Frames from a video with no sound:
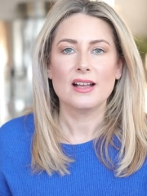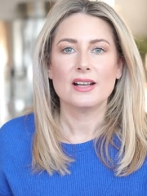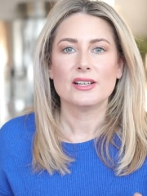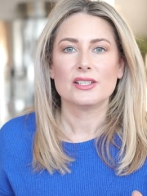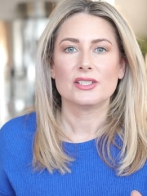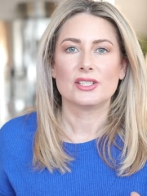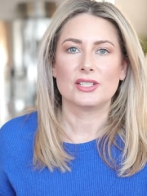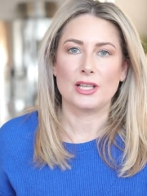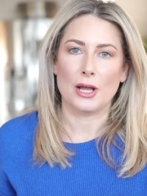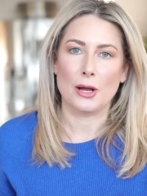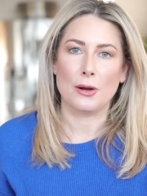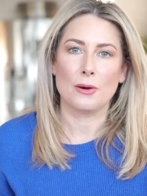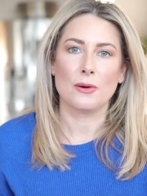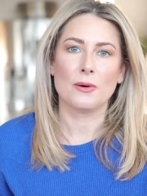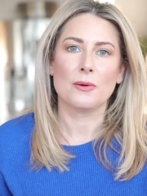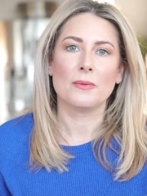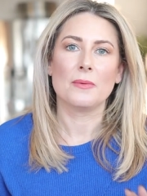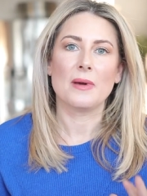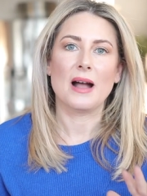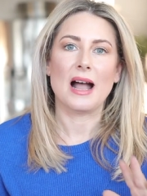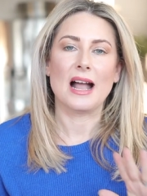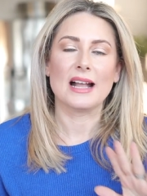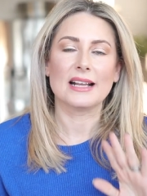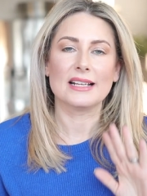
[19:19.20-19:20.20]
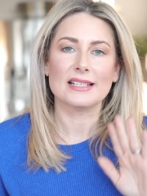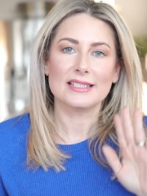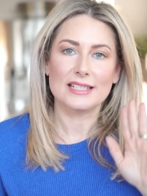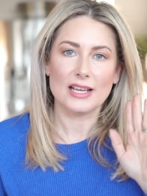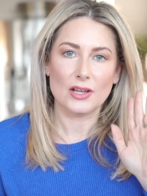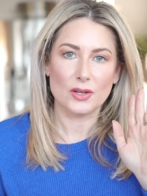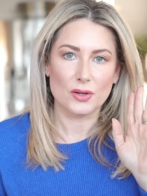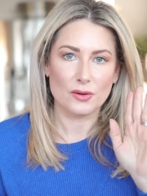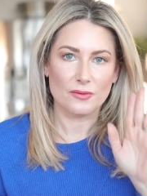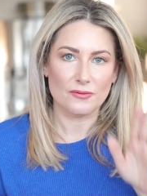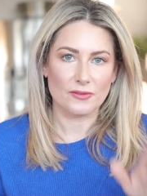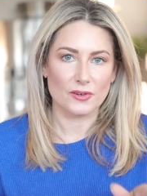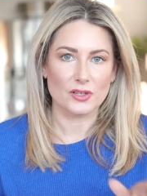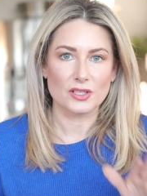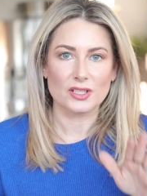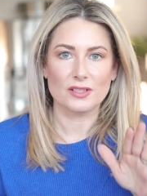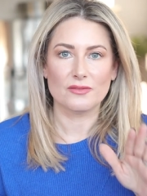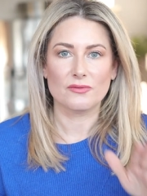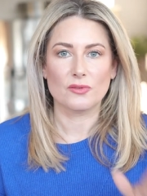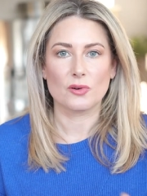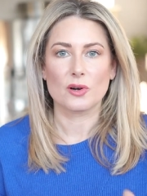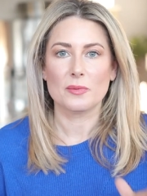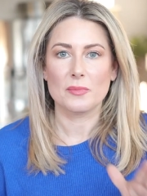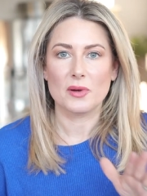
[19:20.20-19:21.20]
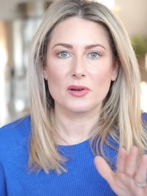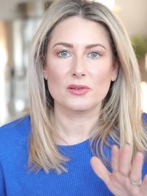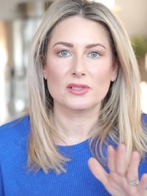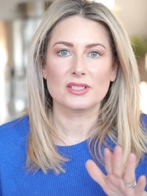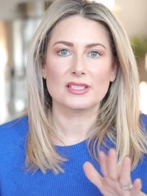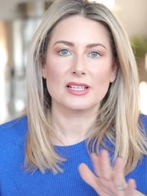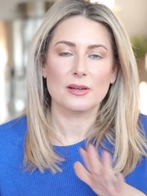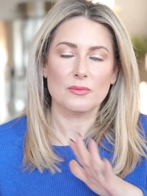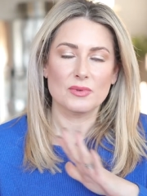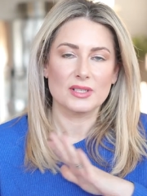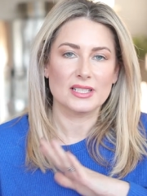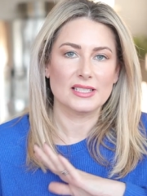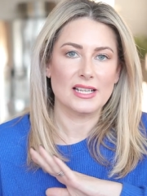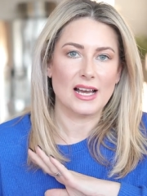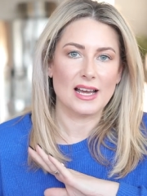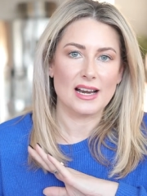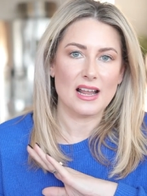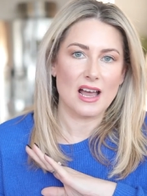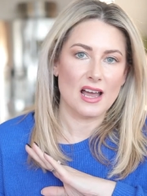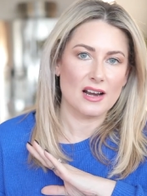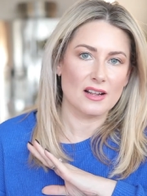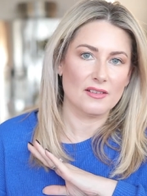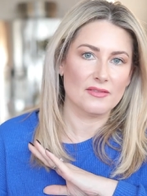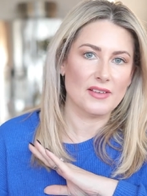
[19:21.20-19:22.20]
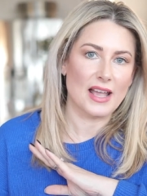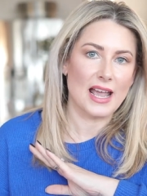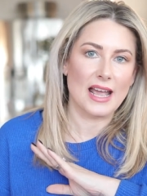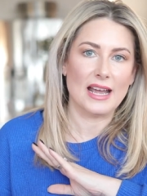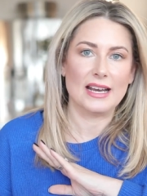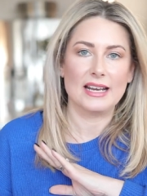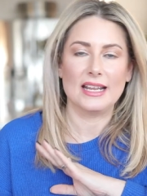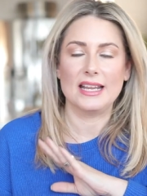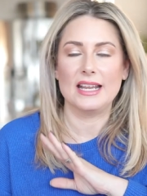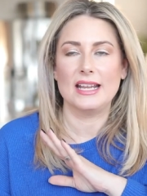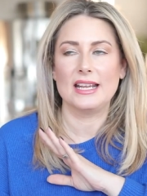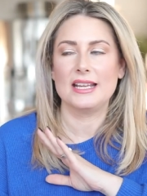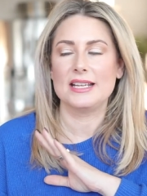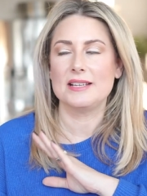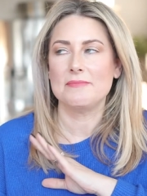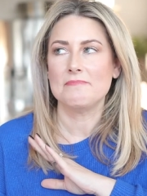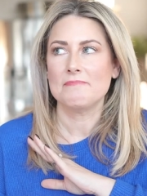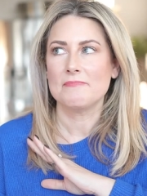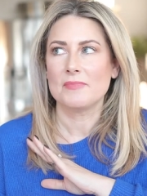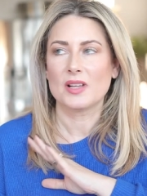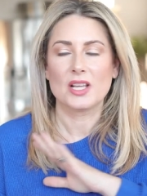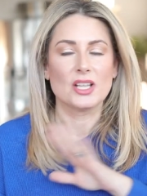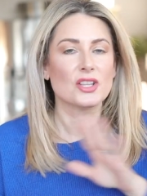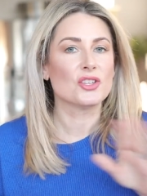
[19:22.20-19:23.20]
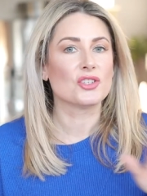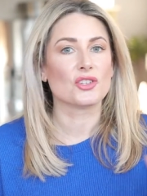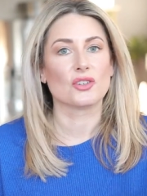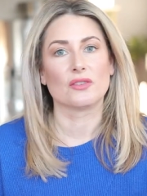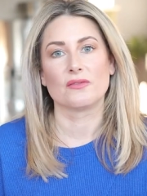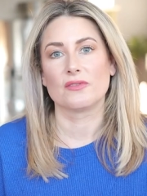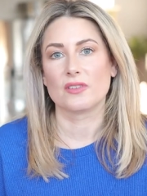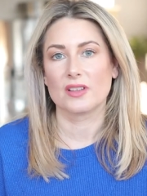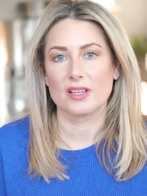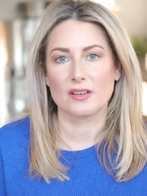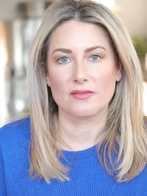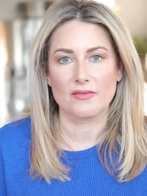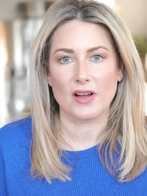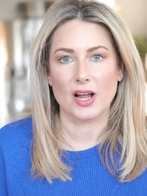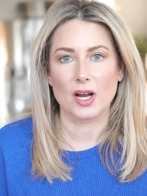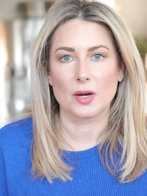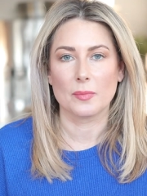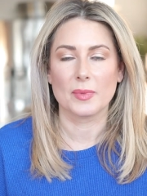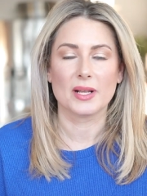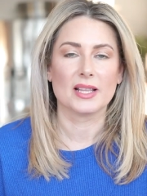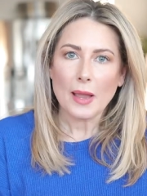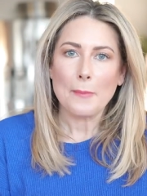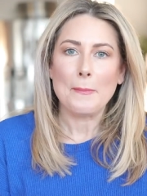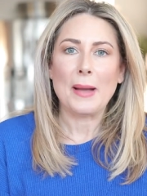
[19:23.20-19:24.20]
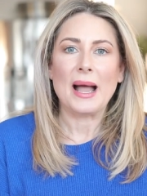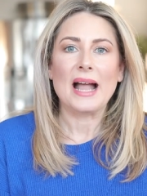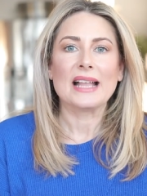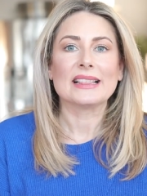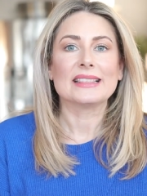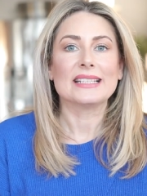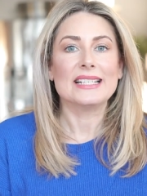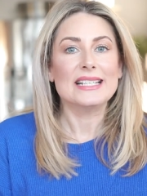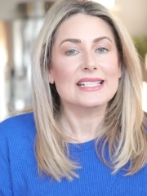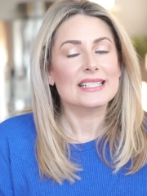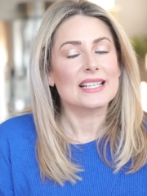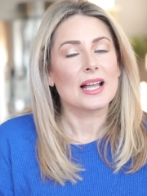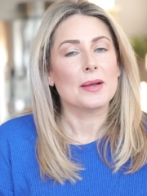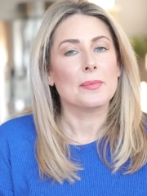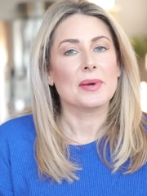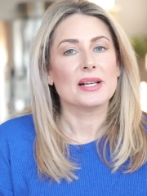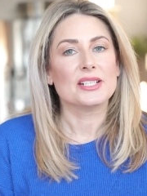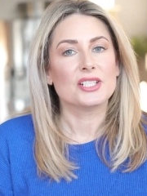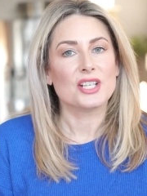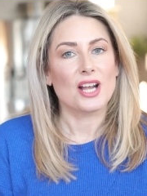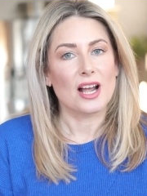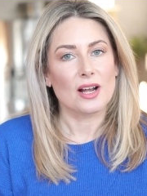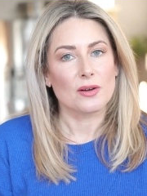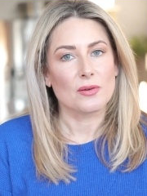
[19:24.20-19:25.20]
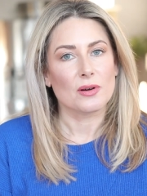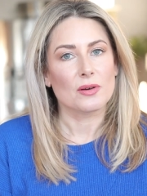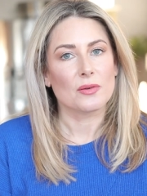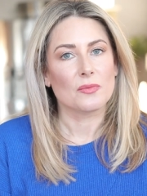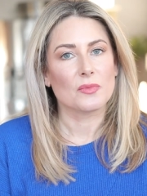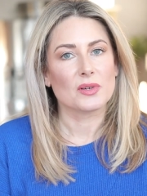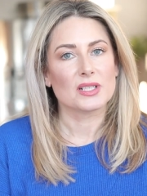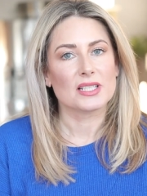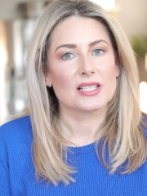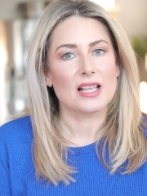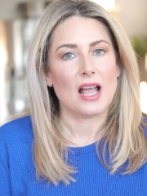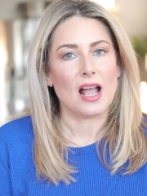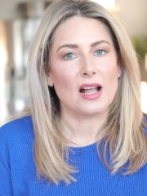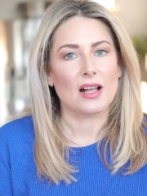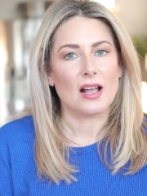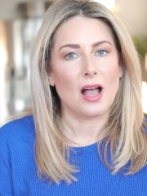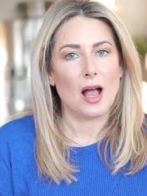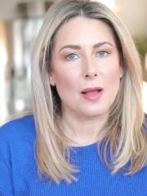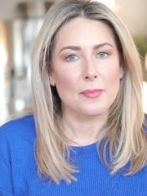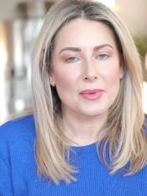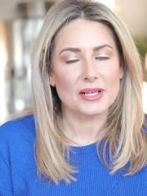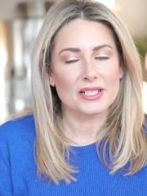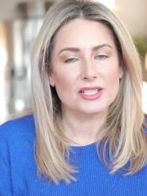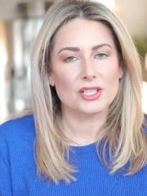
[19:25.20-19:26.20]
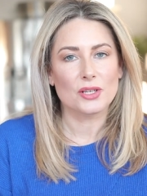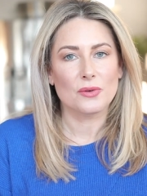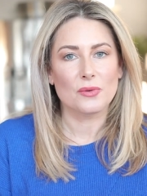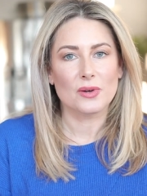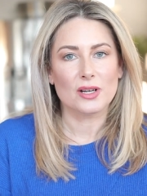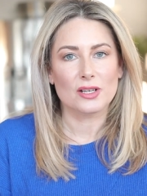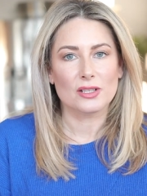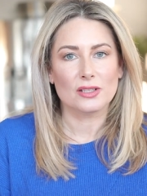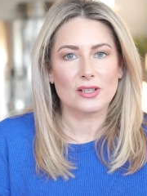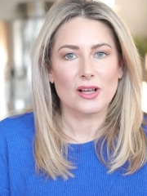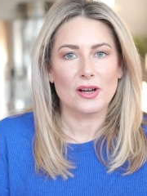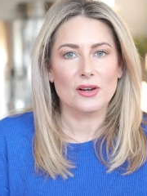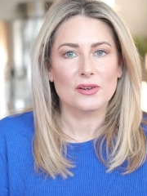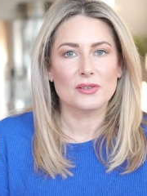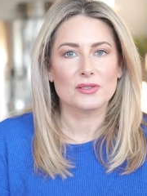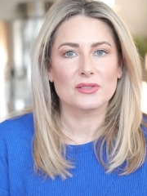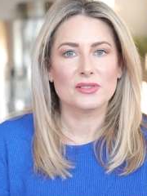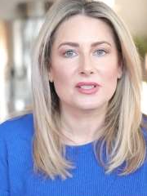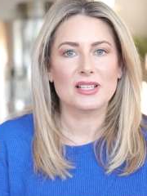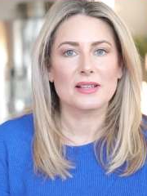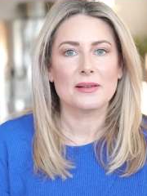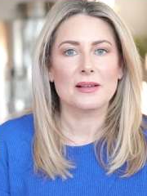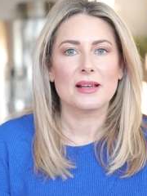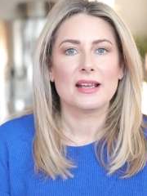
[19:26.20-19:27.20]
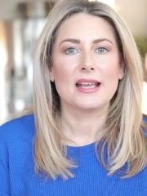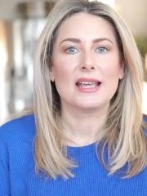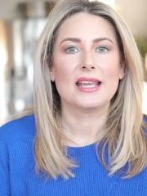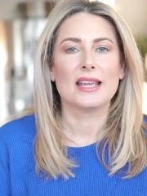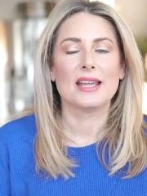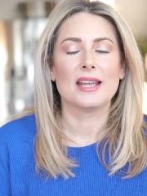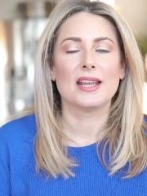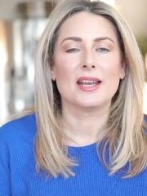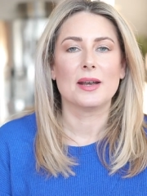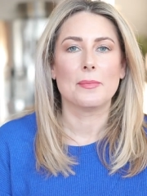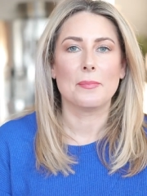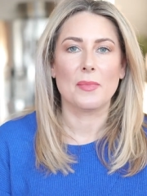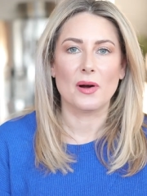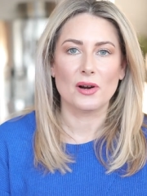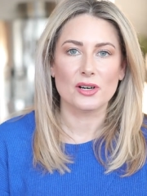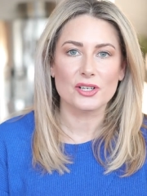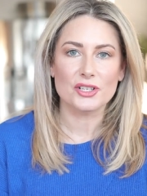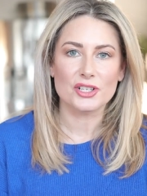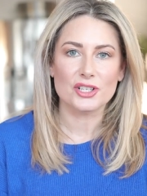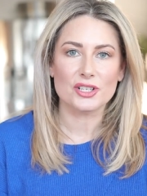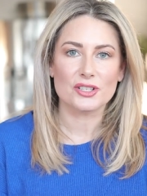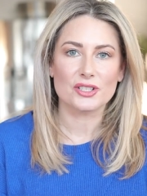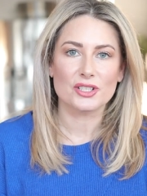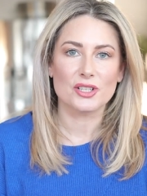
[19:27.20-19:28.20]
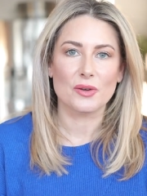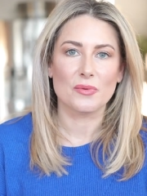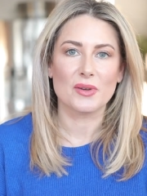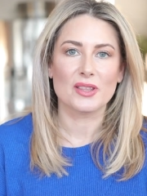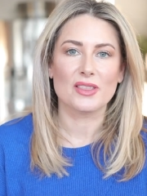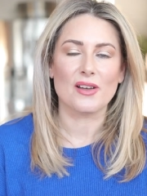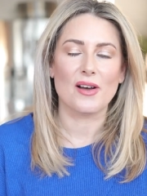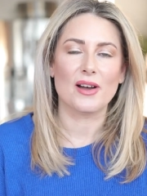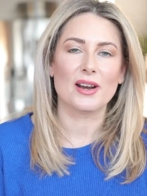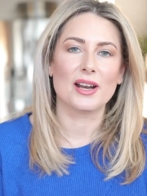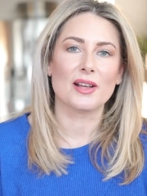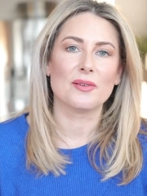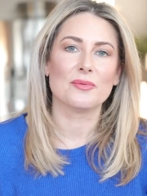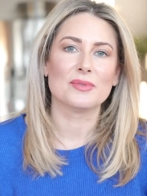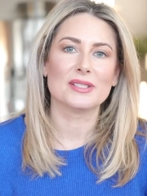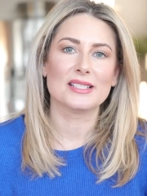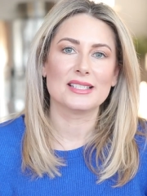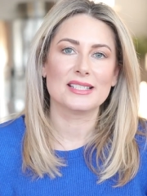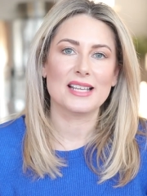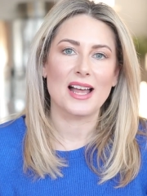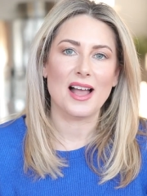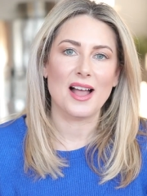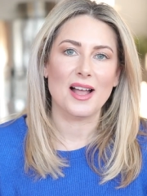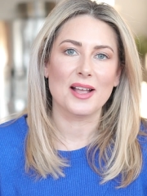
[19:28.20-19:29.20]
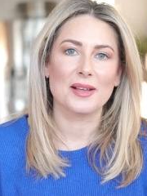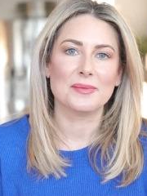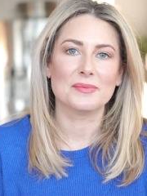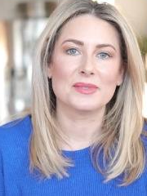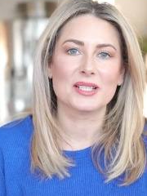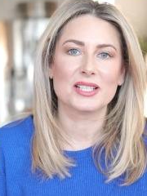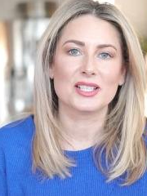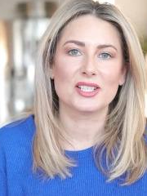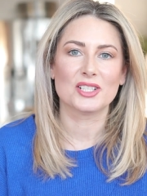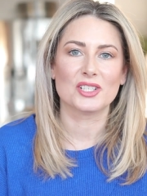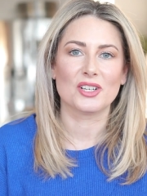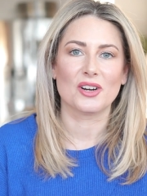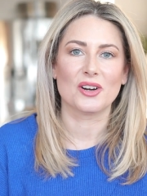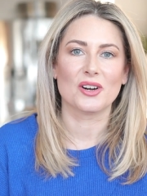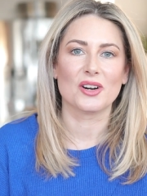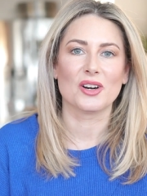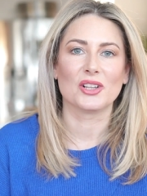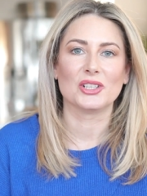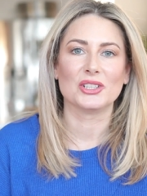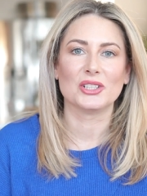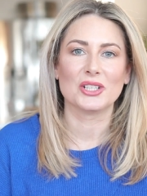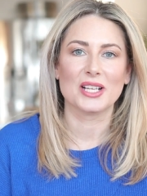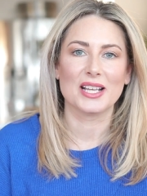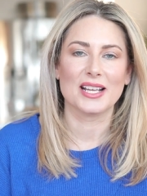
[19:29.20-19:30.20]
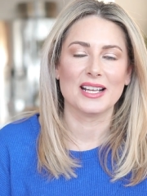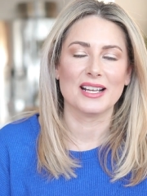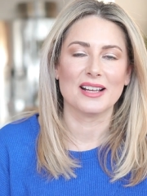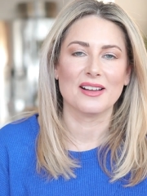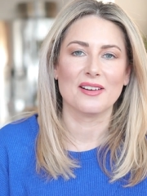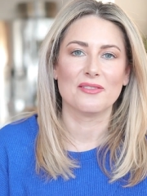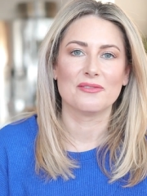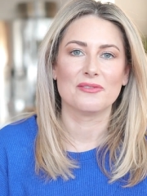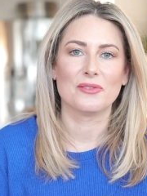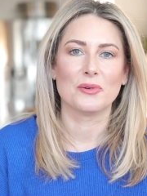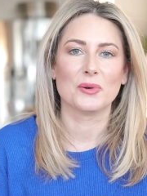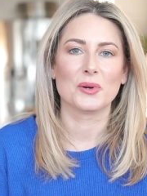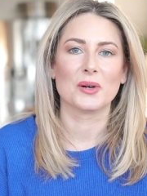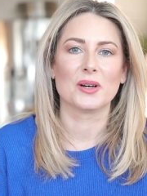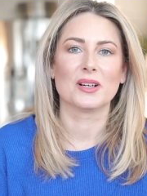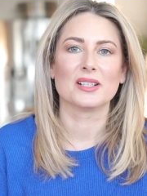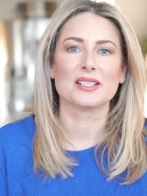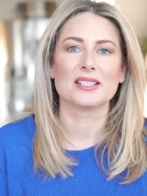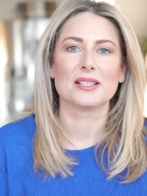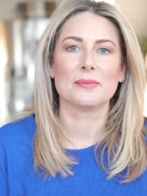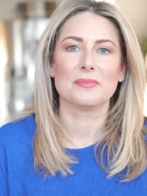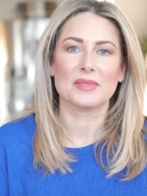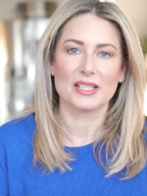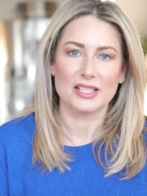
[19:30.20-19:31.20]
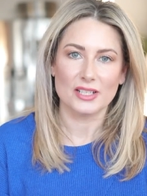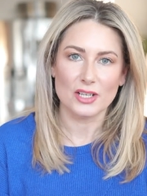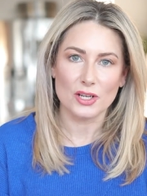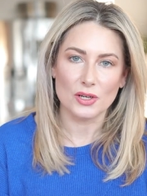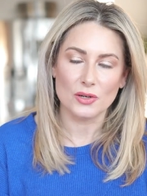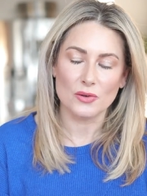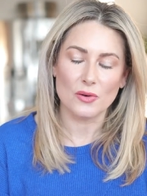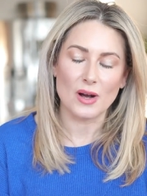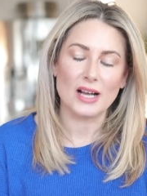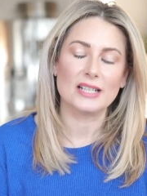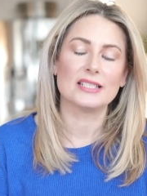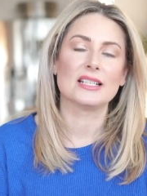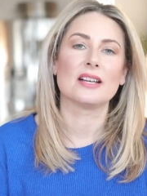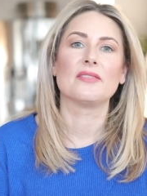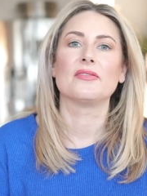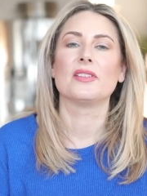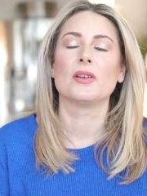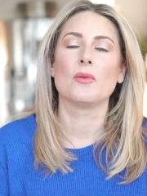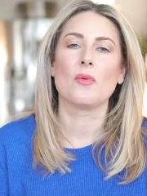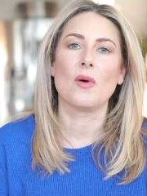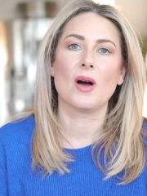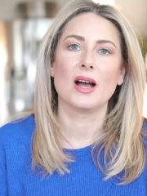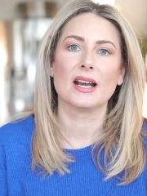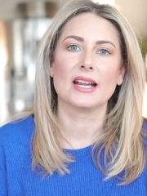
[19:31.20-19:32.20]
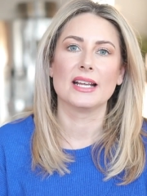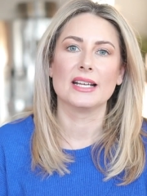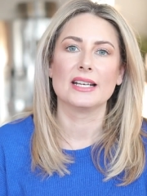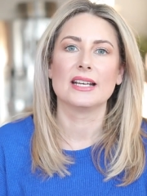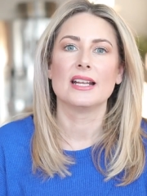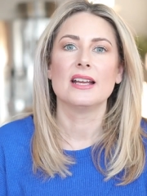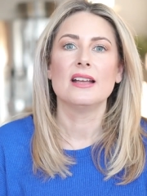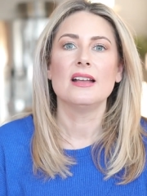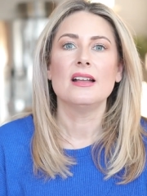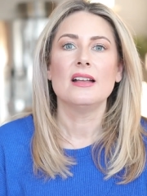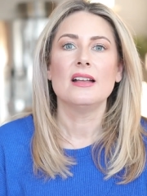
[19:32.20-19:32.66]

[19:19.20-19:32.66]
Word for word: So I can tell you first and foremost, it was not out of any concern for the environment. My lease on my Jaguar was coming to a close in March, so we thought it was time to start looking for something new. I definitely wanted